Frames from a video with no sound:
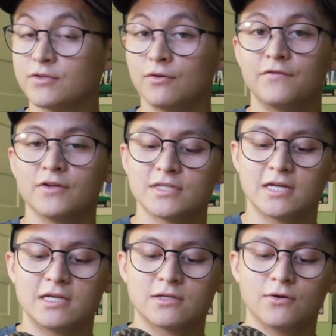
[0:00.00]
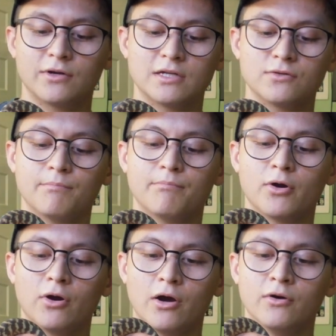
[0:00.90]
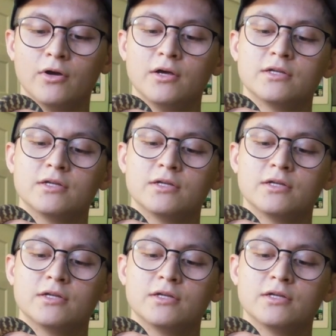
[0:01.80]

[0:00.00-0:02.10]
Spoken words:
so it feels like he's going into a burrow.